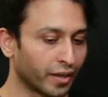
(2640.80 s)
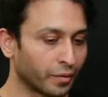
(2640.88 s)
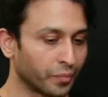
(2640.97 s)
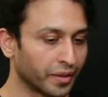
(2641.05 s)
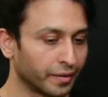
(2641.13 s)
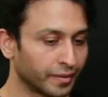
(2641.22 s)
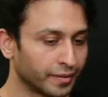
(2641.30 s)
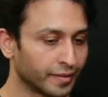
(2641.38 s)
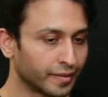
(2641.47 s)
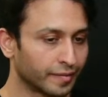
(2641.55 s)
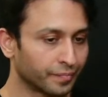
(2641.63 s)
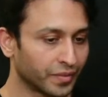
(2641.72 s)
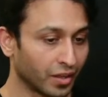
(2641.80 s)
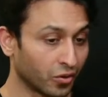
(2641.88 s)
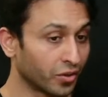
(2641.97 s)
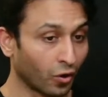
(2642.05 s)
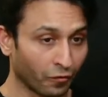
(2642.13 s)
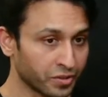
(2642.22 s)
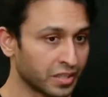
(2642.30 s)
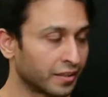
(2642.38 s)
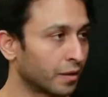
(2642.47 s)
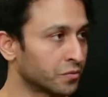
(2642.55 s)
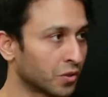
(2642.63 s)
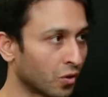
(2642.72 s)
be, it obviously
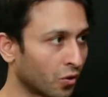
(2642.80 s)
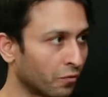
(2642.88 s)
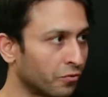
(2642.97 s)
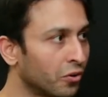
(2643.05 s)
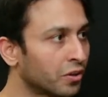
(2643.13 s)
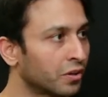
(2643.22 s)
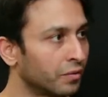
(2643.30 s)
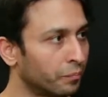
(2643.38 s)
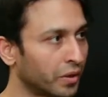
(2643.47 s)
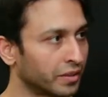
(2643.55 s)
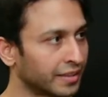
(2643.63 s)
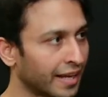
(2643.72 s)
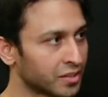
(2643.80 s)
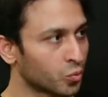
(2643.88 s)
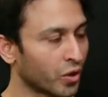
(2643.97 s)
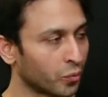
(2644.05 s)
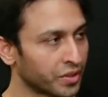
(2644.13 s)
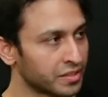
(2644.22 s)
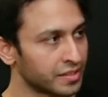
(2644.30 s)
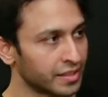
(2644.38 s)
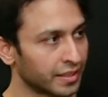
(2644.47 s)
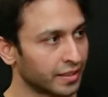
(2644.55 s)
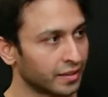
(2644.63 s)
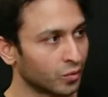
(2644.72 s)
comes with a lot of work, but that's where we
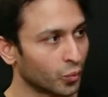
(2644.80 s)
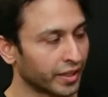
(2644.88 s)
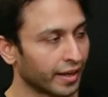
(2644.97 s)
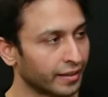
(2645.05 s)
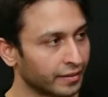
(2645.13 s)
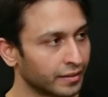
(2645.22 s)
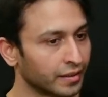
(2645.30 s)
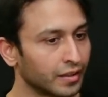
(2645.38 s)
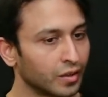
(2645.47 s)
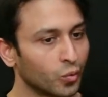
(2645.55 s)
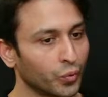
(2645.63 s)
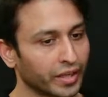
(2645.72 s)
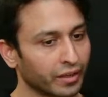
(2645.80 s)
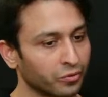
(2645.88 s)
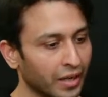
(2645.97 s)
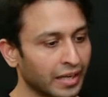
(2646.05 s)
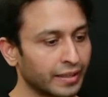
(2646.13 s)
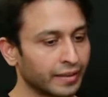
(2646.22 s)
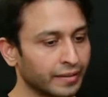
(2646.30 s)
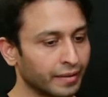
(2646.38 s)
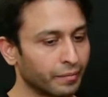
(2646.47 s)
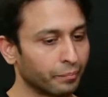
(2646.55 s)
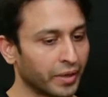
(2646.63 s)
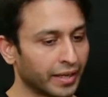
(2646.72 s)
see we can
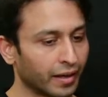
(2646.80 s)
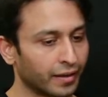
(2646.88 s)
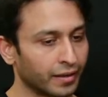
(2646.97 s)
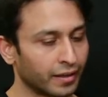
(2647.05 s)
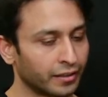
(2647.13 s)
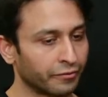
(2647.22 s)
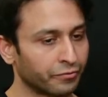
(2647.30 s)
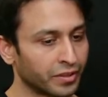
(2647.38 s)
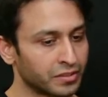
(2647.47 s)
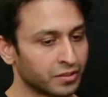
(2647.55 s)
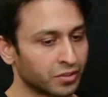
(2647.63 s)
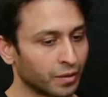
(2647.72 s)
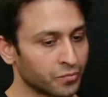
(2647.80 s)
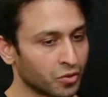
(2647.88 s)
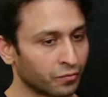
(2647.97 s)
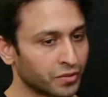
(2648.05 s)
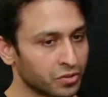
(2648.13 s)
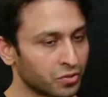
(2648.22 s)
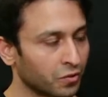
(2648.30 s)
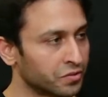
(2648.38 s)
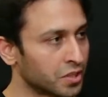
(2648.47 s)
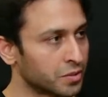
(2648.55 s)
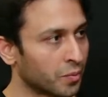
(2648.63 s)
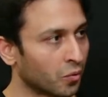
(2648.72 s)
really make a difference in terms of the
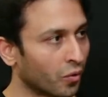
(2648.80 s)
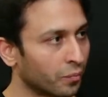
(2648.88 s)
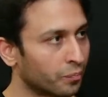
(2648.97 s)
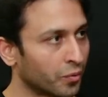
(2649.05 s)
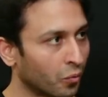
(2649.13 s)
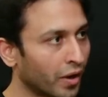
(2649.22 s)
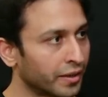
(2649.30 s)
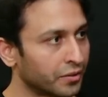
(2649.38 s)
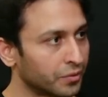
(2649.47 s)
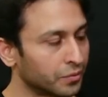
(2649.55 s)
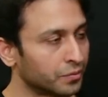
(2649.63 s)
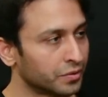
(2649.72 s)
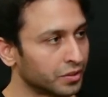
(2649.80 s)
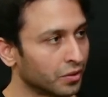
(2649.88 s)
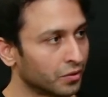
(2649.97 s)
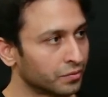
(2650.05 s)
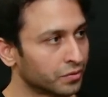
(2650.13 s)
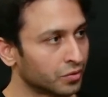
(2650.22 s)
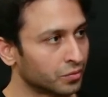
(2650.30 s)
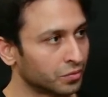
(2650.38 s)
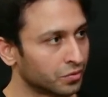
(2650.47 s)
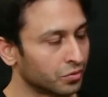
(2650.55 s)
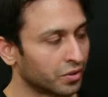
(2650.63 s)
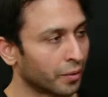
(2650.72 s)
services we provide to through
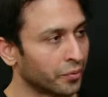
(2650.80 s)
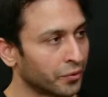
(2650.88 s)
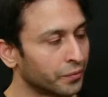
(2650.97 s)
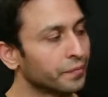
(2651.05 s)
Debut.